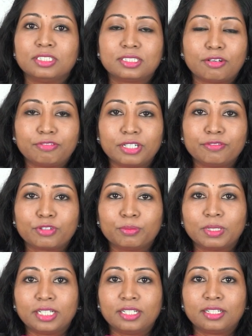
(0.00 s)
is suffering
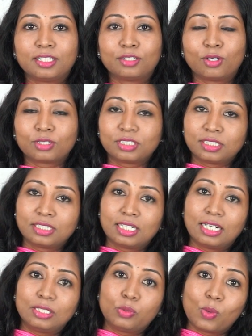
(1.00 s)
from diarrhea, doctor
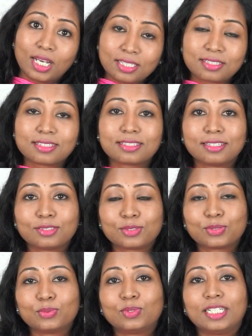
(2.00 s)
advises
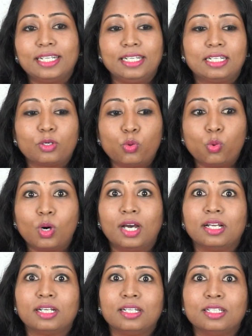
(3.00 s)
us to take
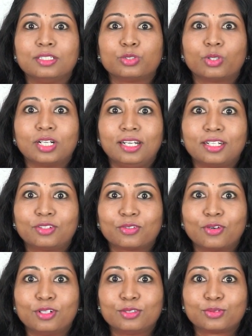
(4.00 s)
ORS or
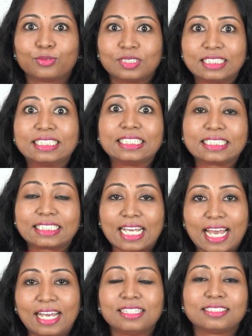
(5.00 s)
electrolytes. So this
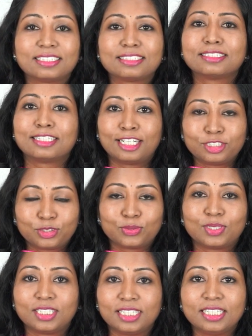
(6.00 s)
has it
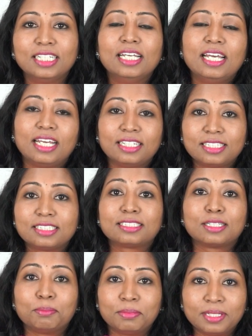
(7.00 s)
naturally, and it
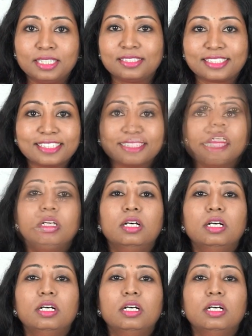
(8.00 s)
is amazing.